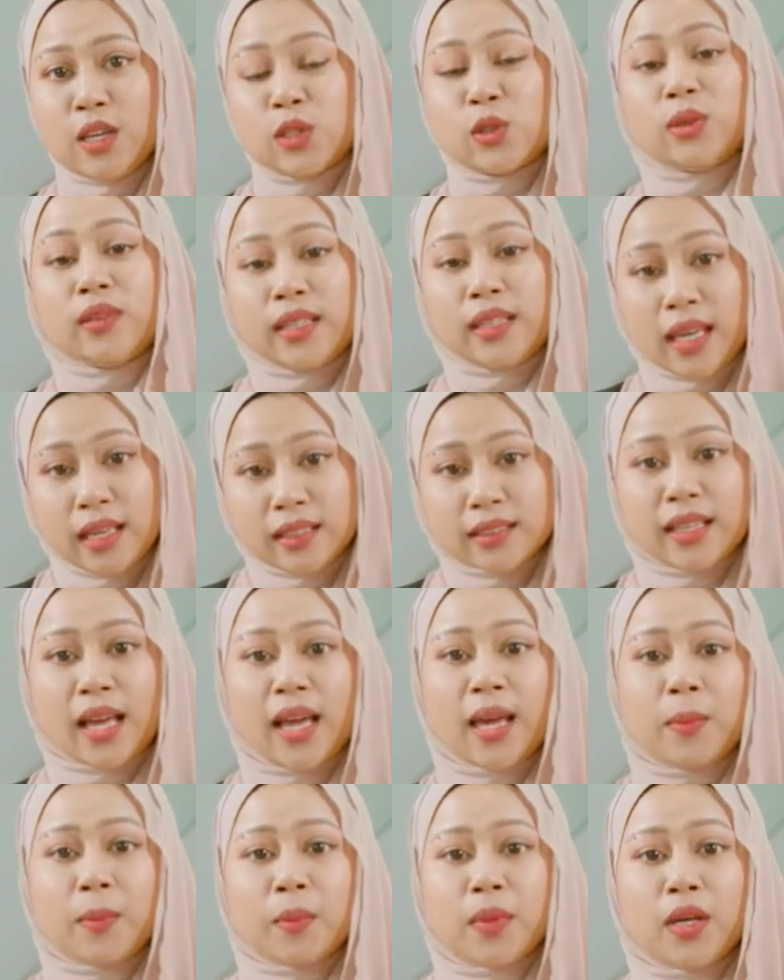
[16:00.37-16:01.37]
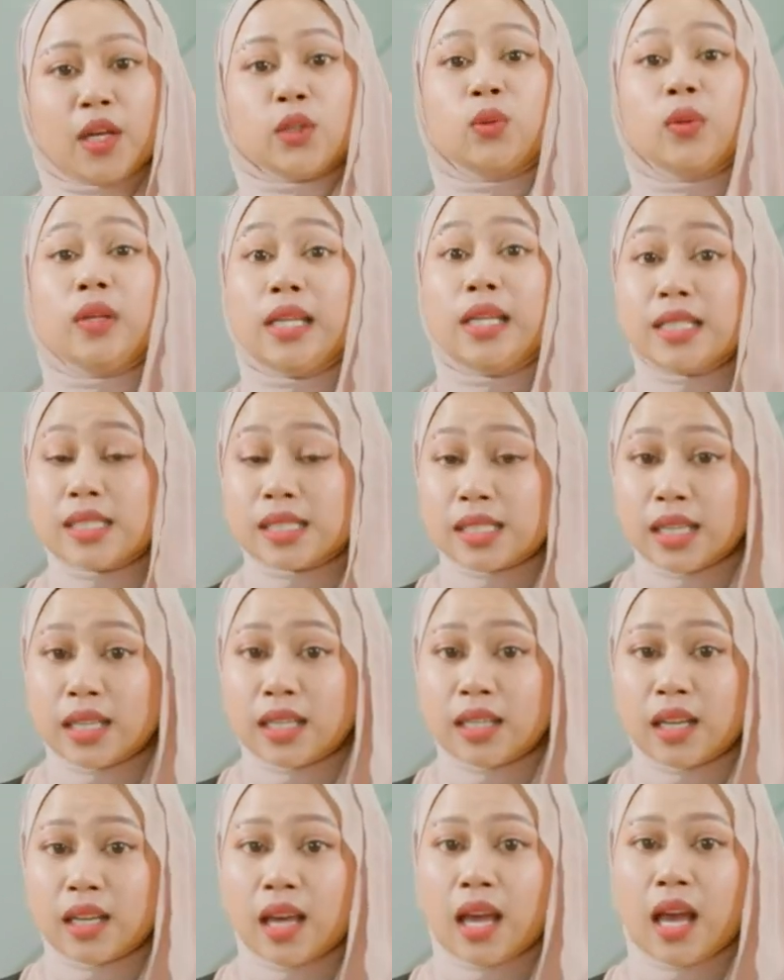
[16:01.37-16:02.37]
So take time to
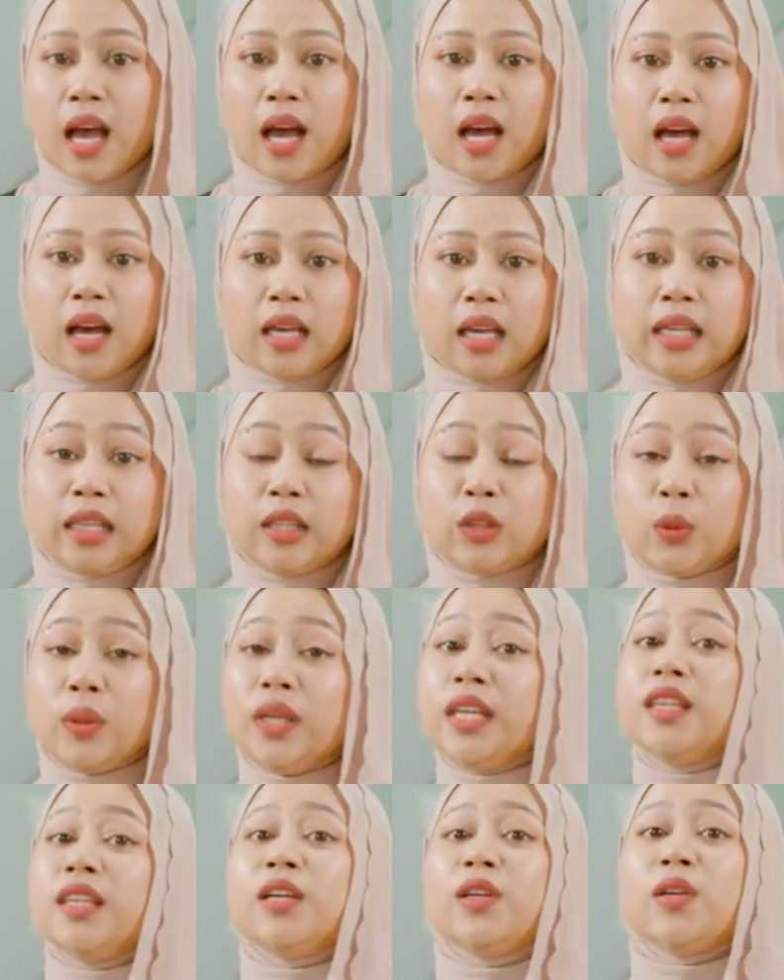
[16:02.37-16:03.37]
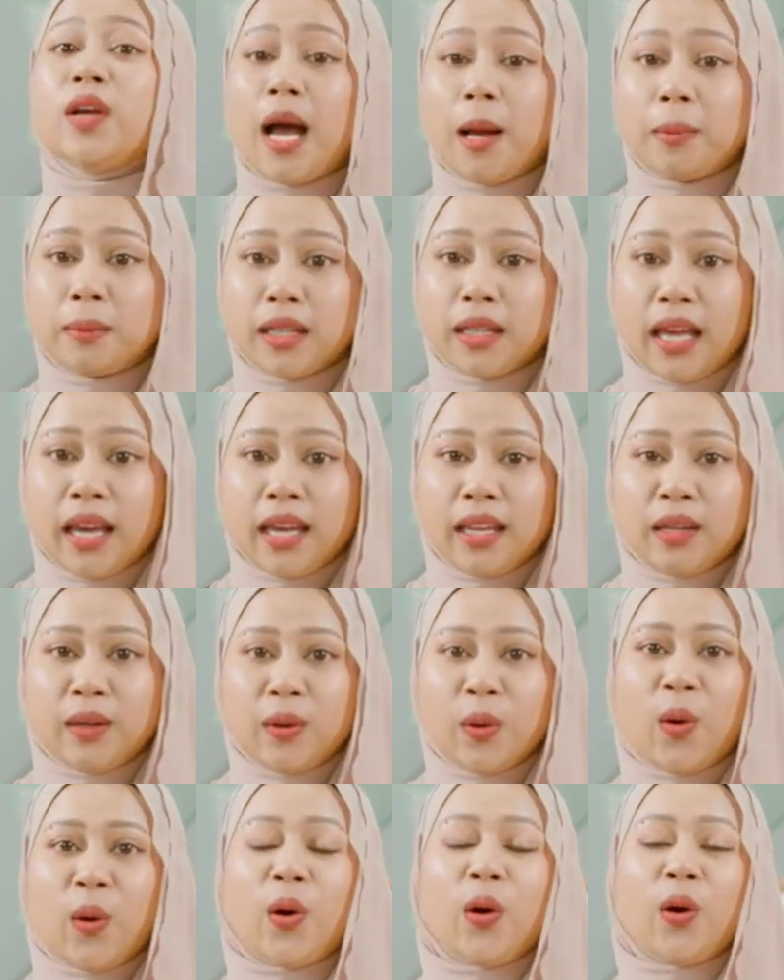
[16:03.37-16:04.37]
listen uh, to either your upline
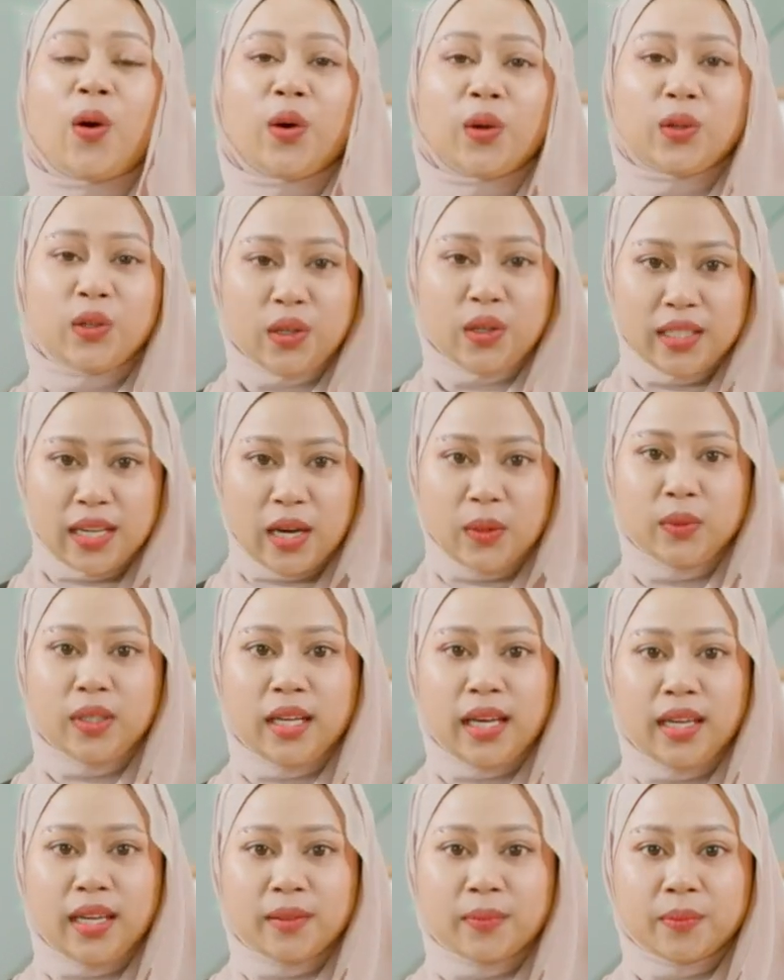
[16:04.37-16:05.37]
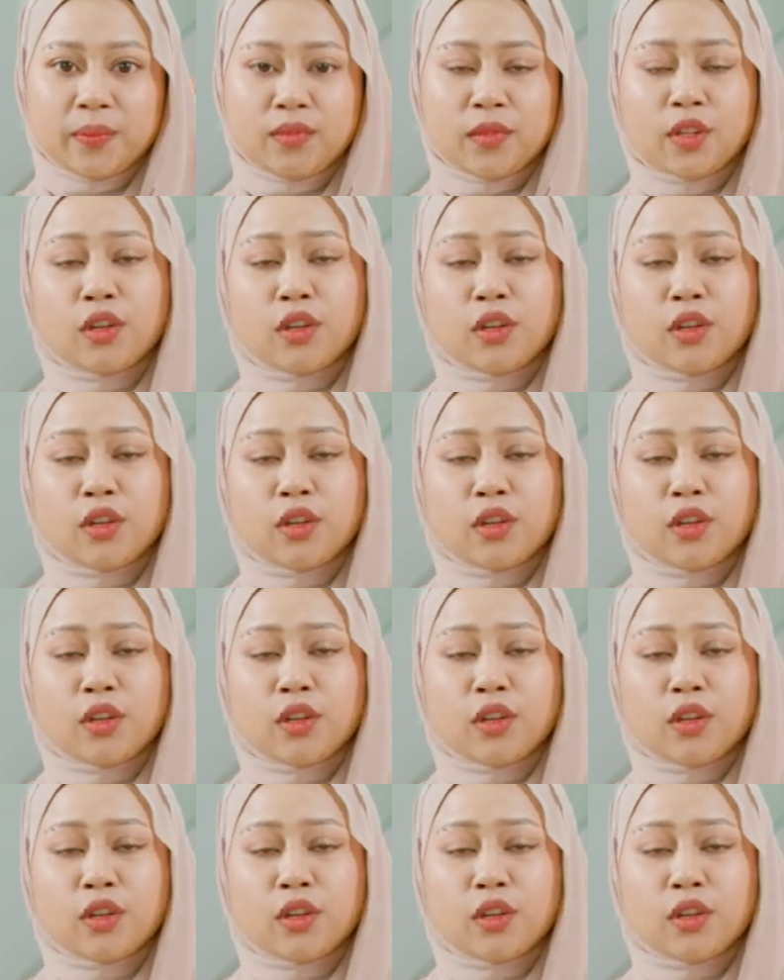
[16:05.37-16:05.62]
or your downline.